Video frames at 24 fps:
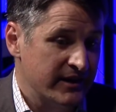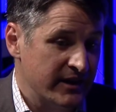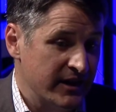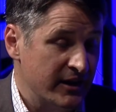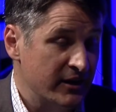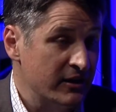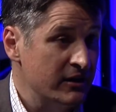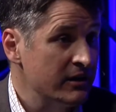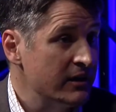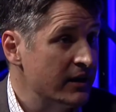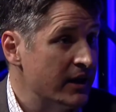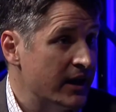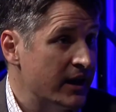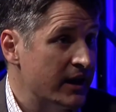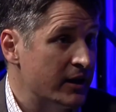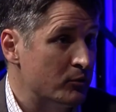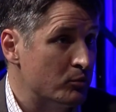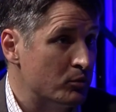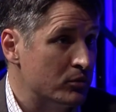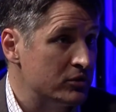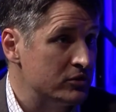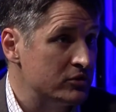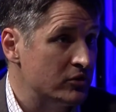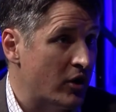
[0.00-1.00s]
year,
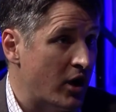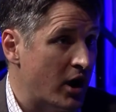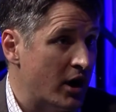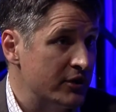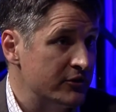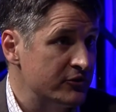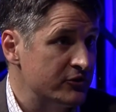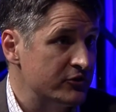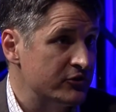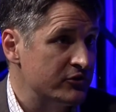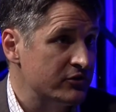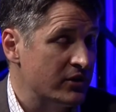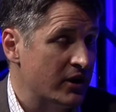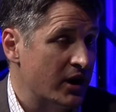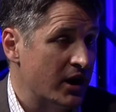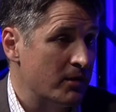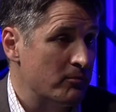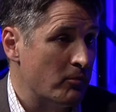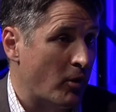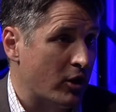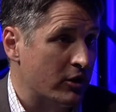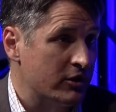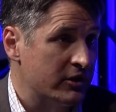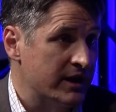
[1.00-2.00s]
and we'll launch
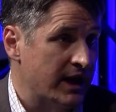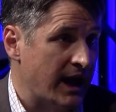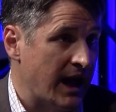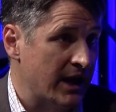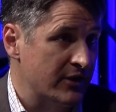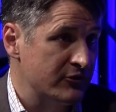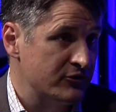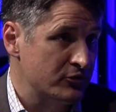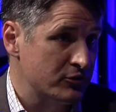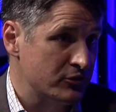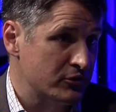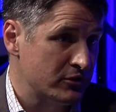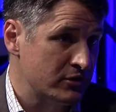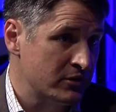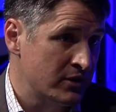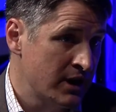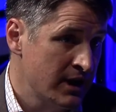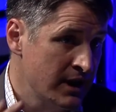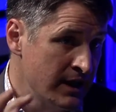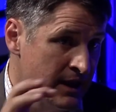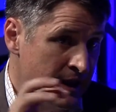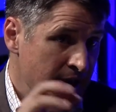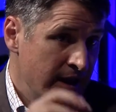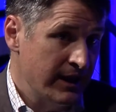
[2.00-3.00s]
Marley Natural
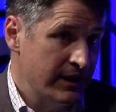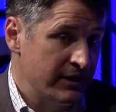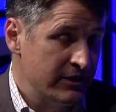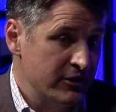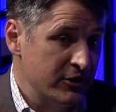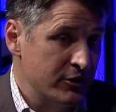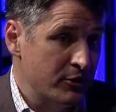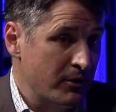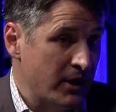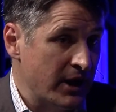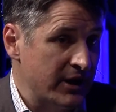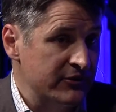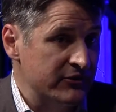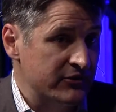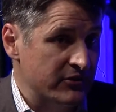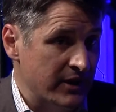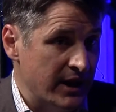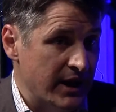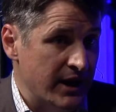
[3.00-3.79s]
in the U.S.